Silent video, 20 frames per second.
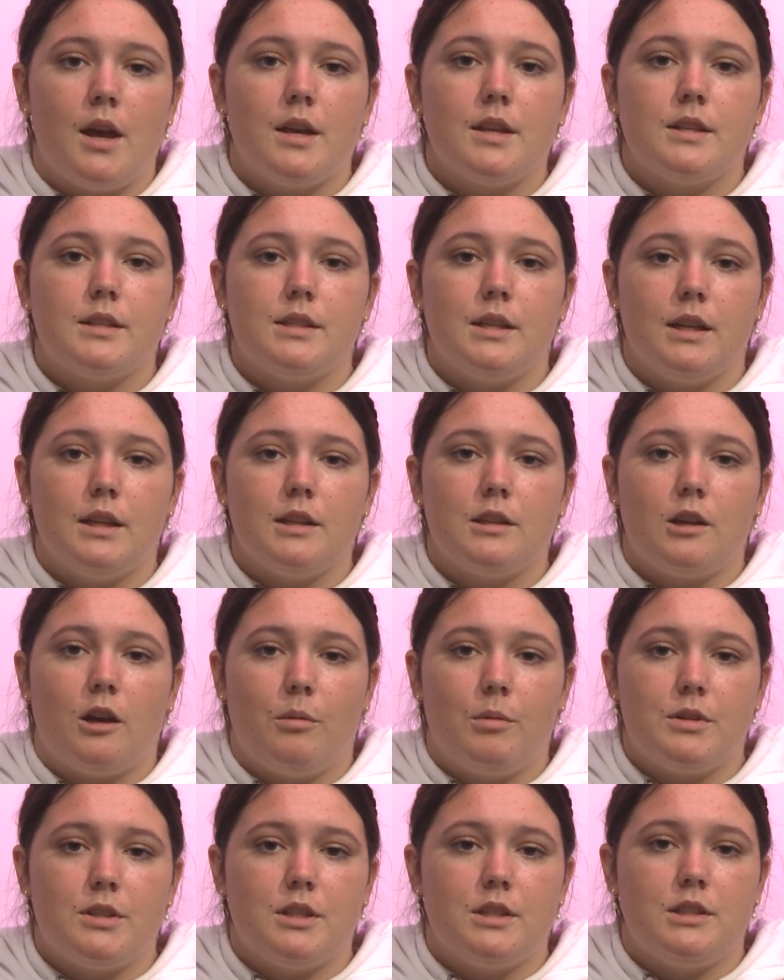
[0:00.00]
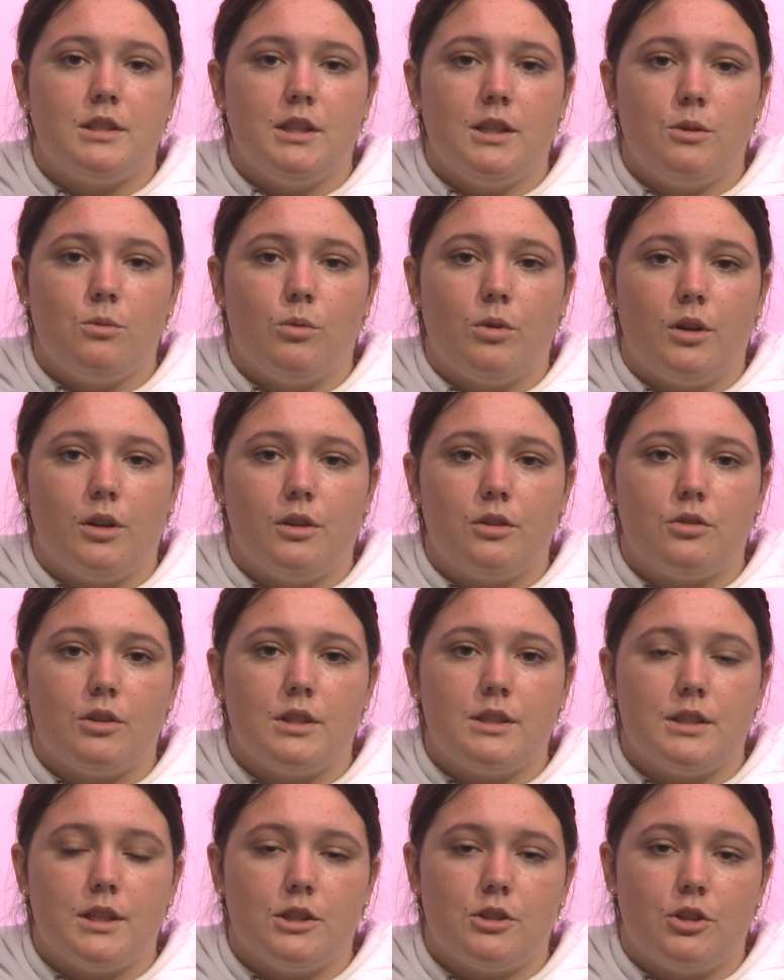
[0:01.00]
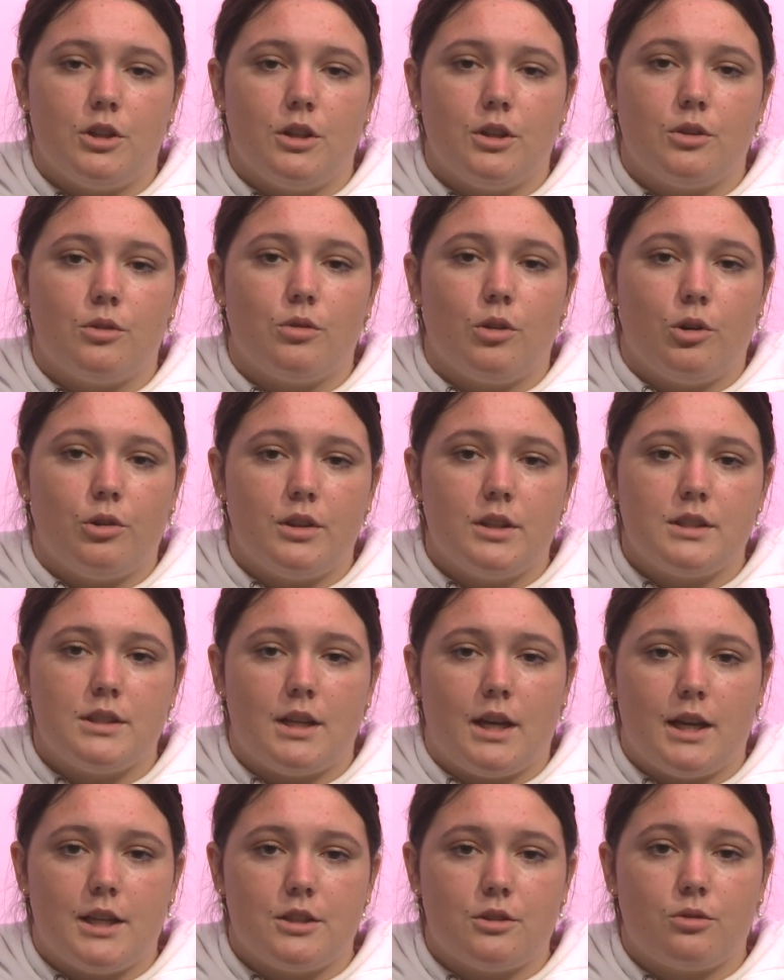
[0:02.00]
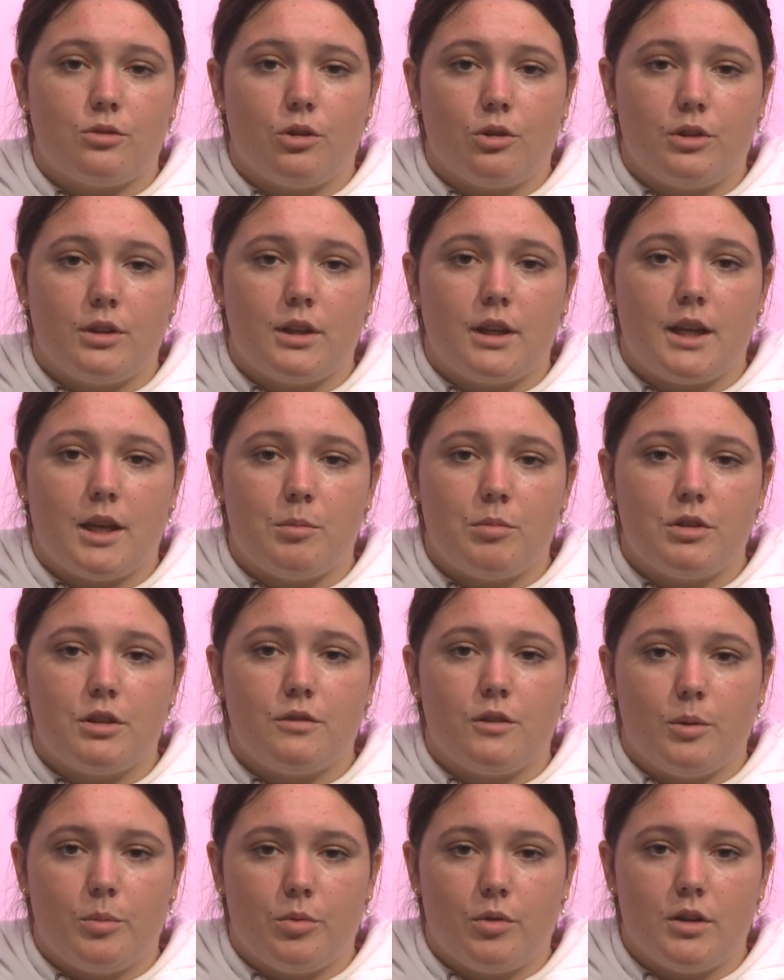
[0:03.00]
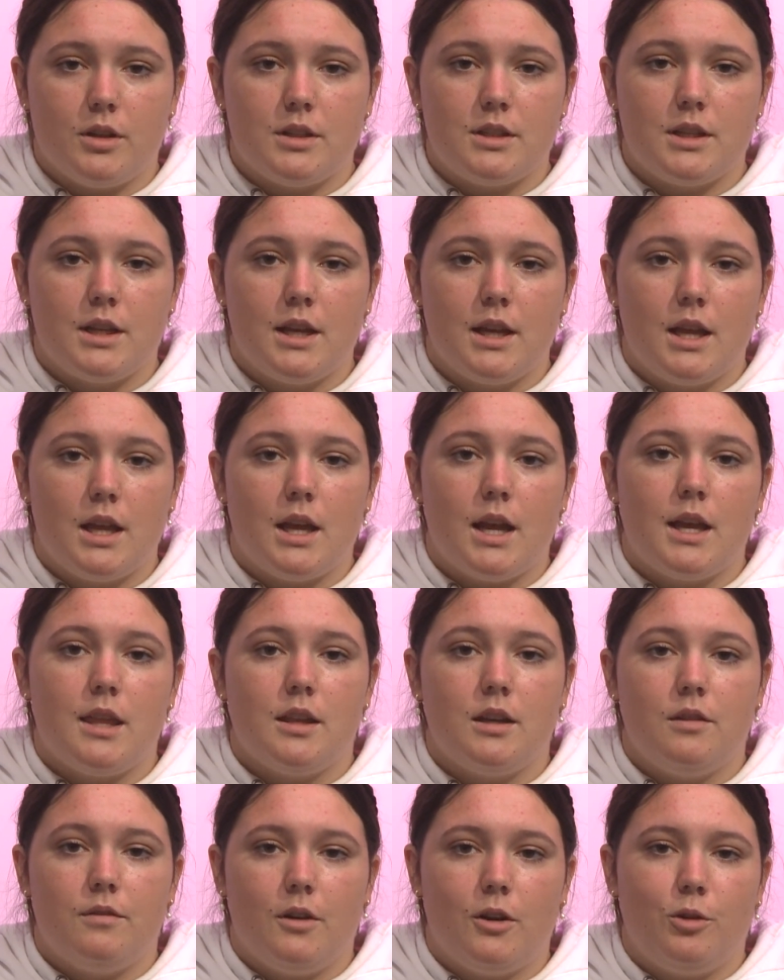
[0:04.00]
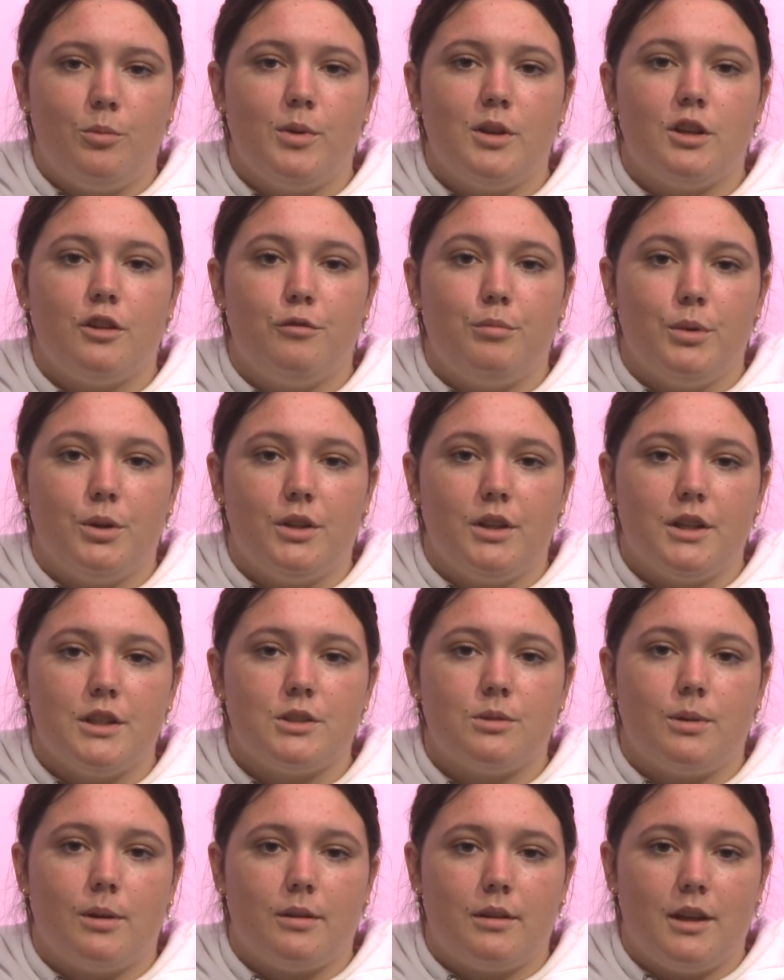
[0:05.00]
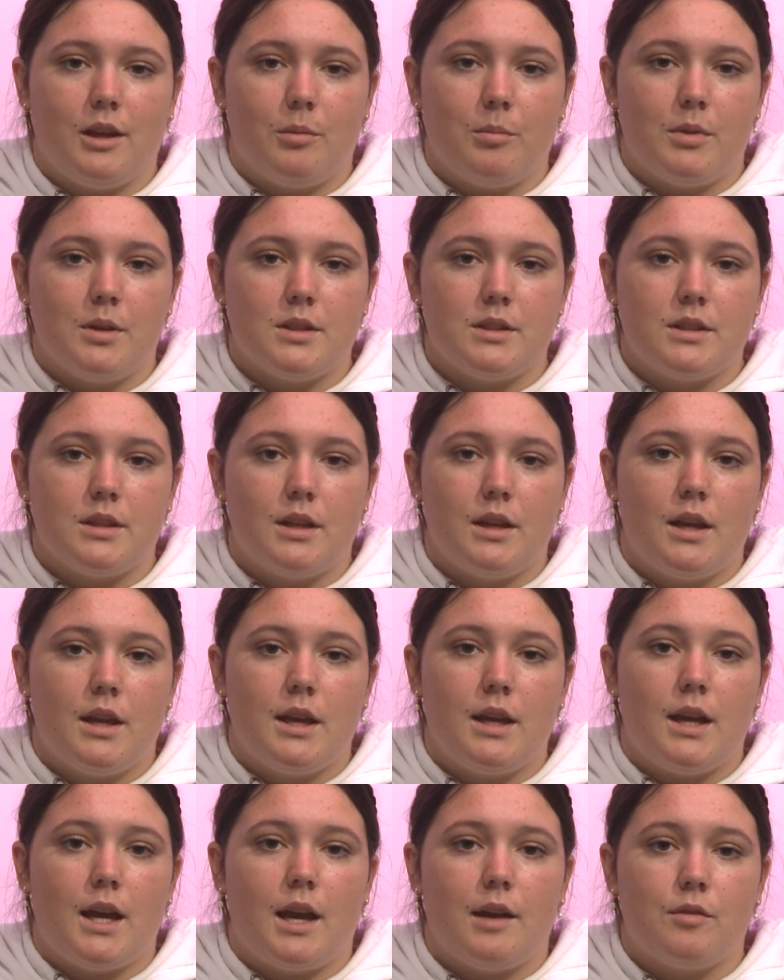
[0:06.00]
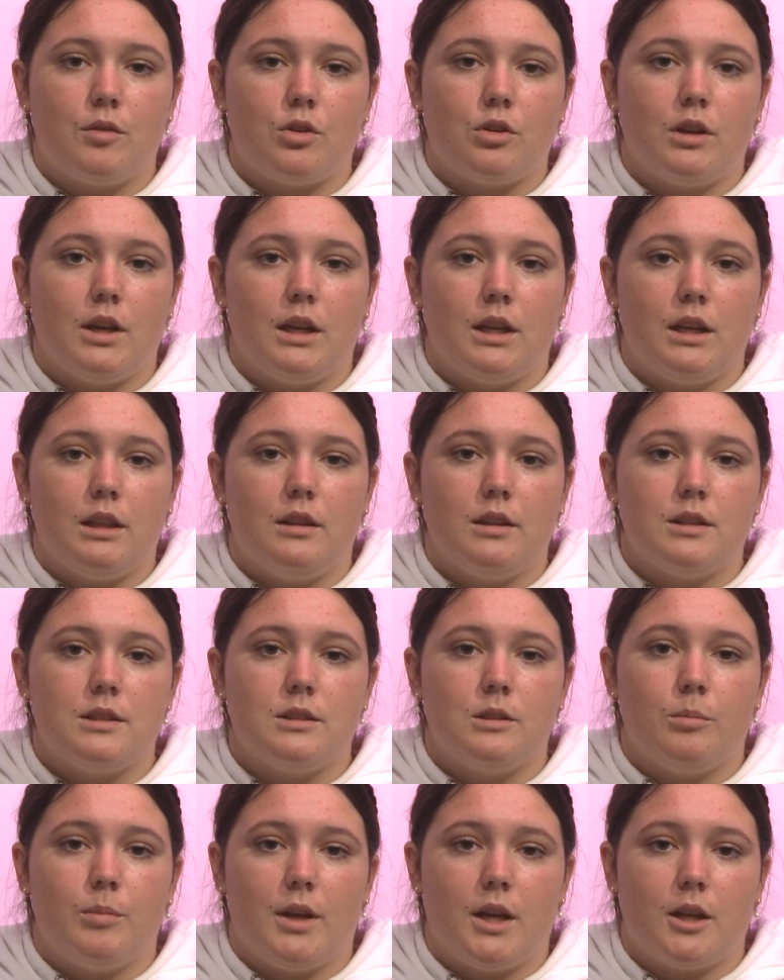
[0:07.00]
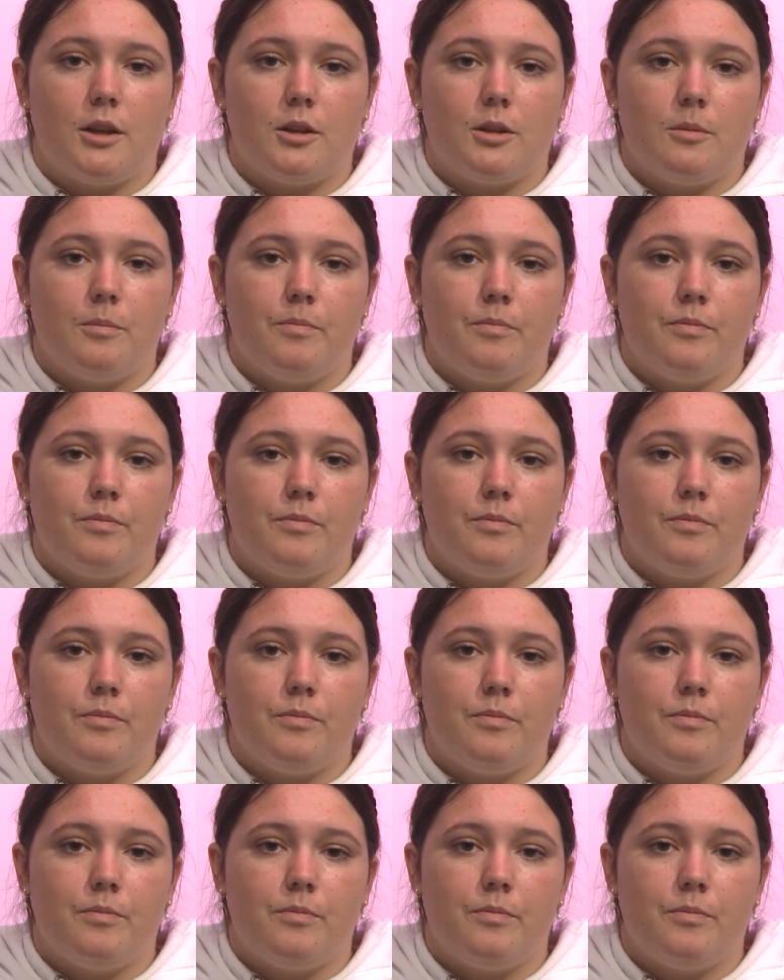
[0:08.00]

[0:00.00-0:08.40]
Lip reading: St. Thomas's D1 transition, growth in size, growth in campus footprint, and the development of buildings around campus have created this demand.